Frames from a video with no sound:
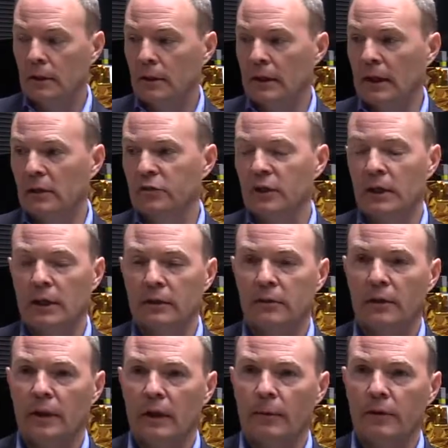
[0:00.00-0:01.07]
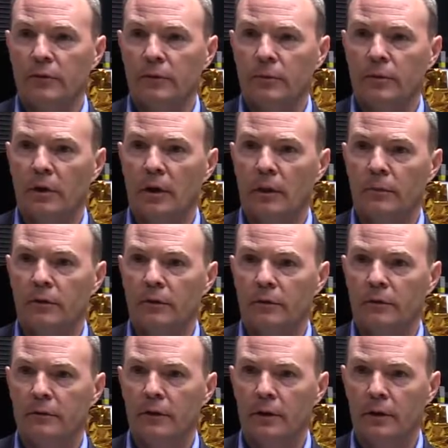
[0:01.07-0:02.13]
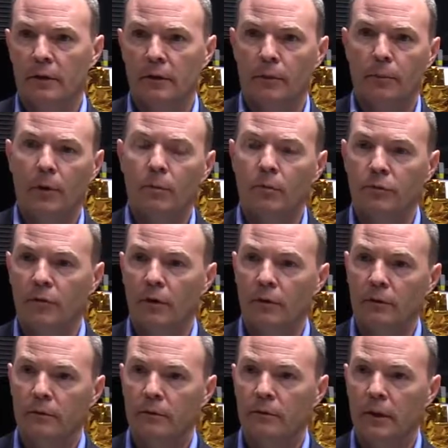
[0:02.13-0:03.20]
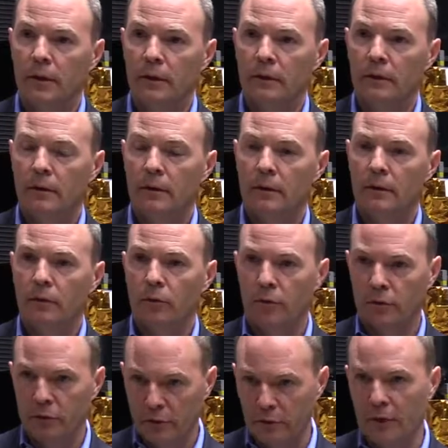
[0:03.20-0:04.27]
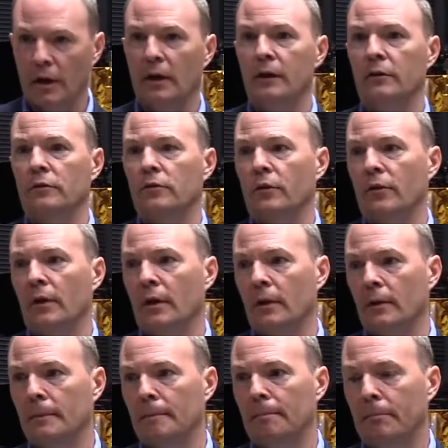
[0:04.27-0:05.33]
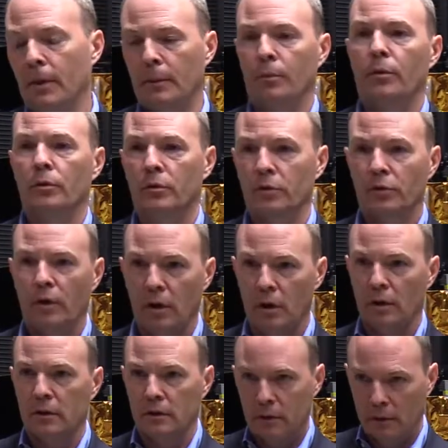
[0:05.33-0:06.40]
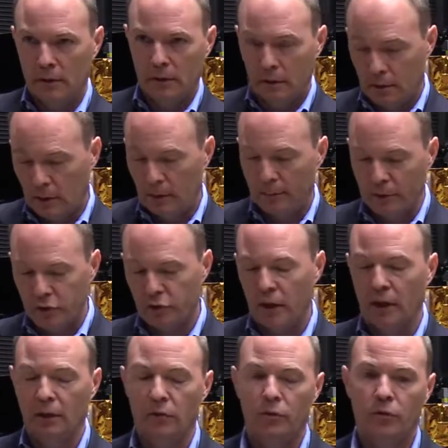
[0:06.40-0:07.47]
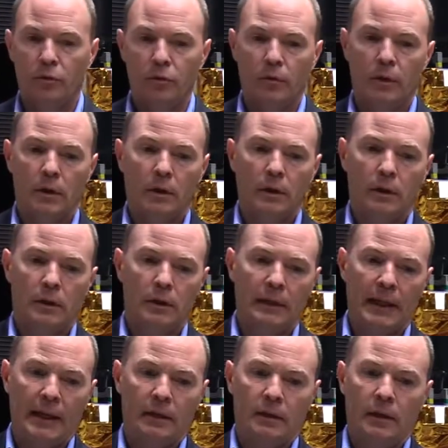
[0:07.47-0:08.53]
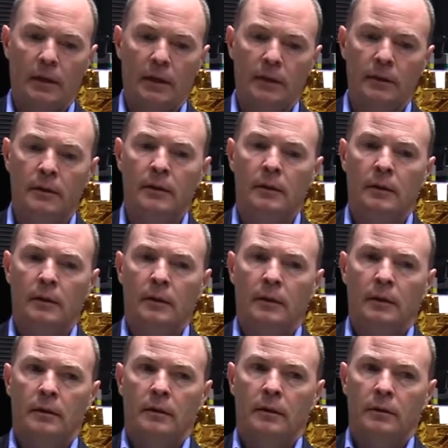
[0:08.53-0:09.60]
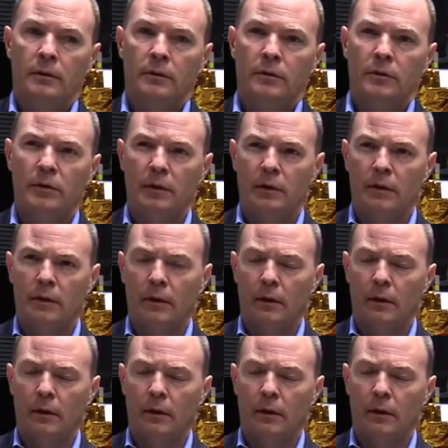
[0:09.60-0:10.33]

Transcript: analogy I like to think about sometimes is the mobile phone, right? It was designed so that people could talk, be chained to a landline. Did